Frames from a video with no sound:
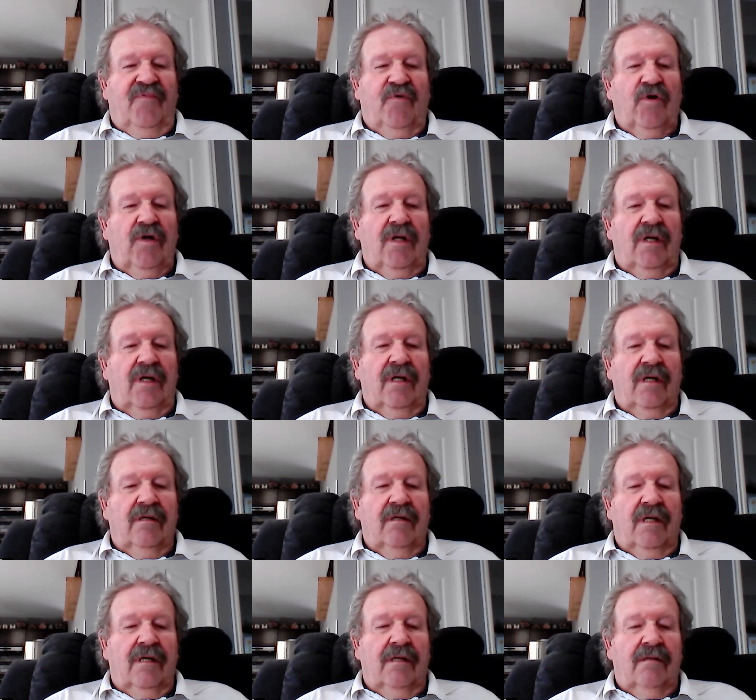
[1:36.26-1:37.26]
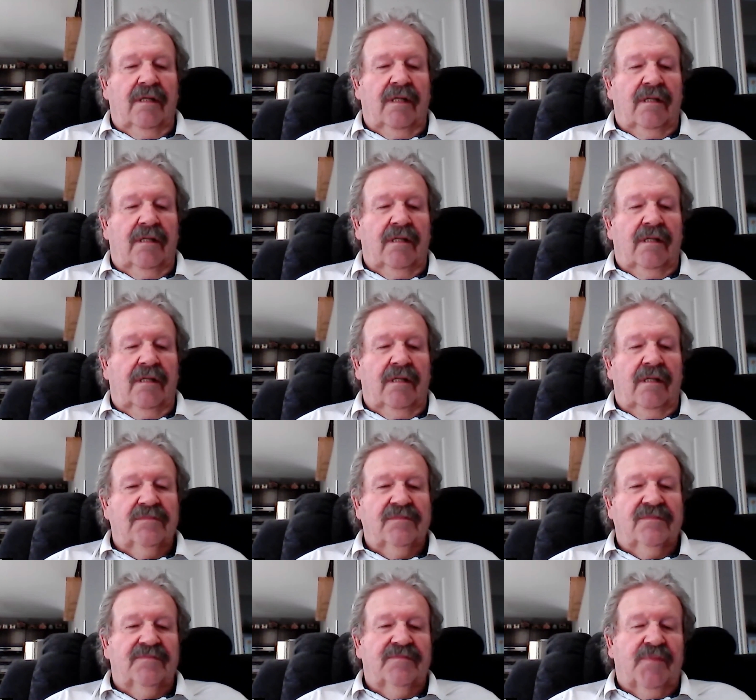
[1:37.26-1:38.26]
full on our
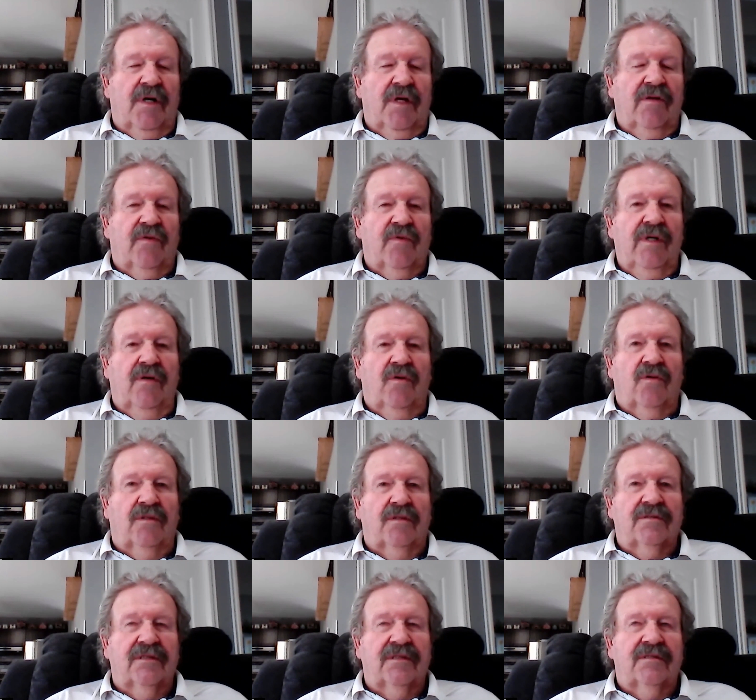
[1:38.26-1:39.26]
par three holes.